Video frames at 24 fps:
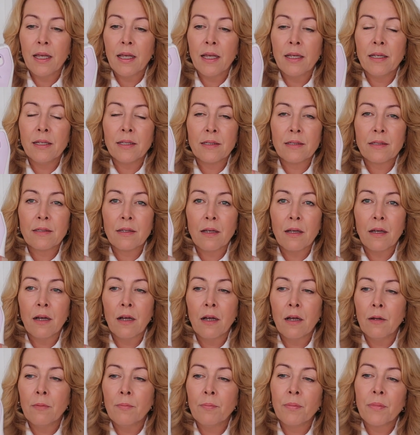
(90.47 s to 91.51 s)
it's
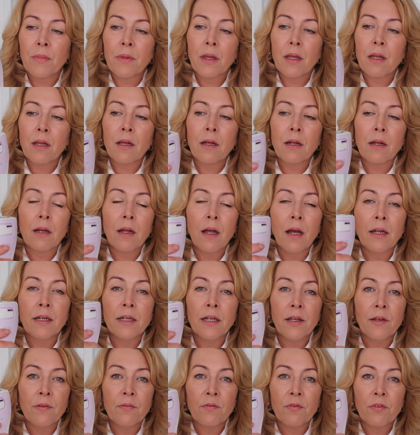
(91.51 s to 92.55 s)
an
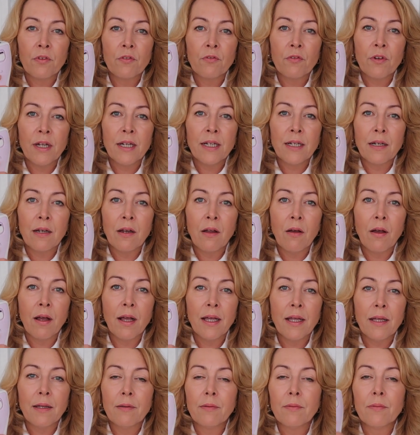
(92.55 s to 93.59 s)
infrared
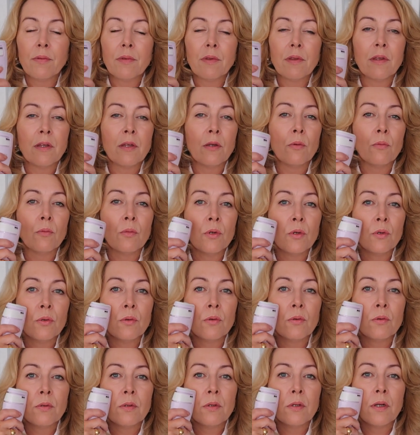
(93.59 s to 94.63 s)
light that
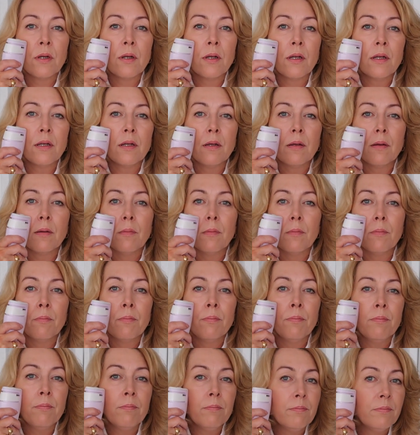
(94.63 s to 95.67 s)
will
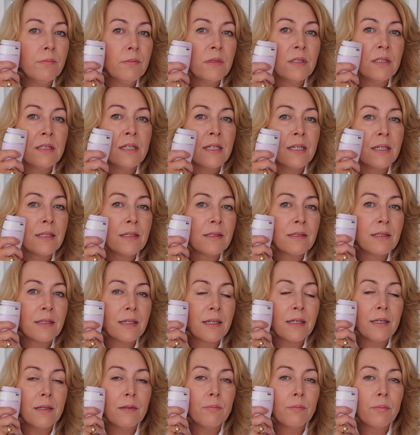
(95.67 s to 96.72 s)
dig
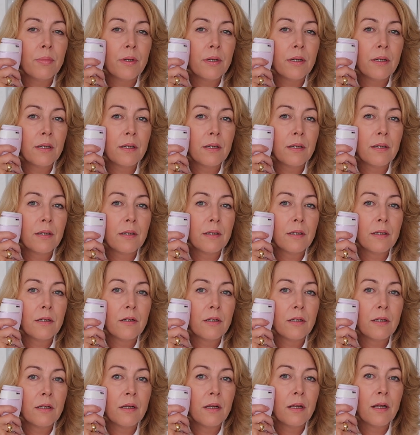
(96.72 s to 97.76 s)
deep
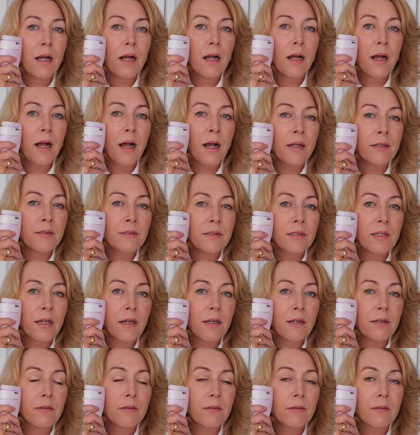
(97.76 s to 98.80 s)

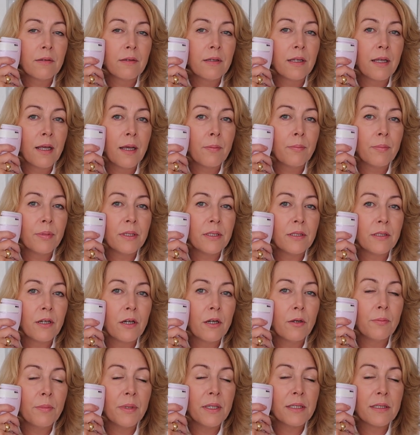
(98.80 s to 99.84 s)
under the
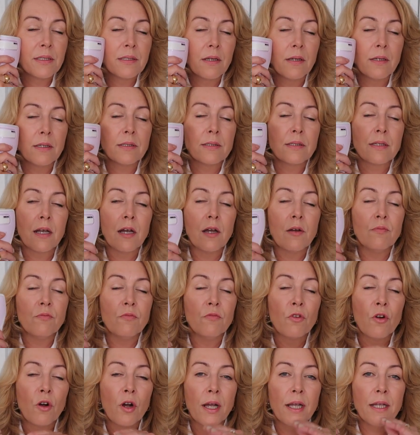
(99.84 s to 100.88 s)
epidermis, so it's
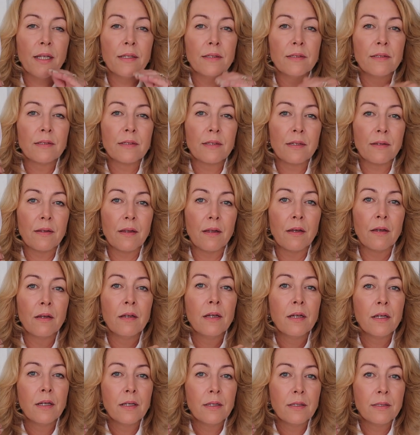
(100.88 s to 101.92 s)
going right into the
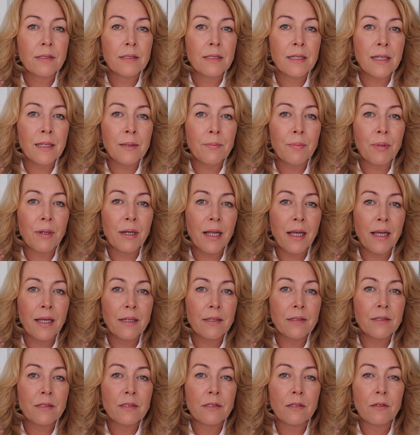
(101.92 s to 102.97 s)
deep
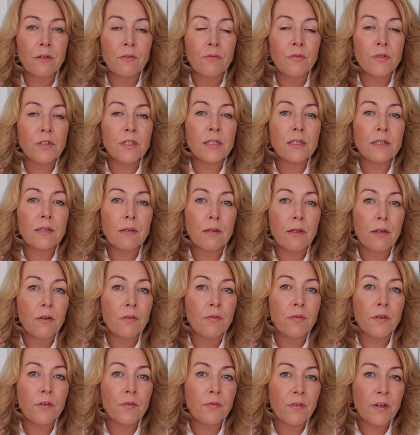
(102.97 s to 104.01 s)
layers
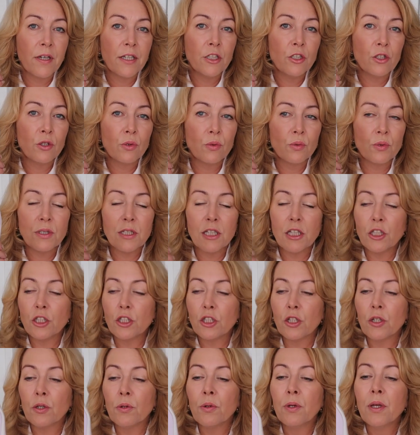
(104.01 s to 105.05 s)
of your facial
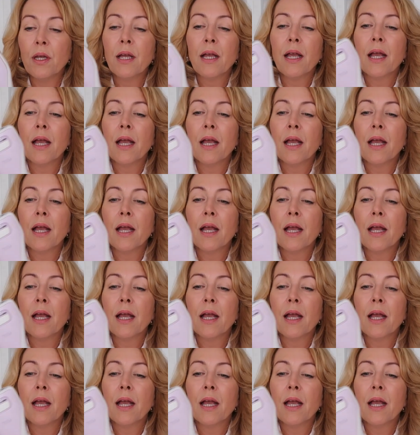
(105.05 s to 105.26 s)
tissue,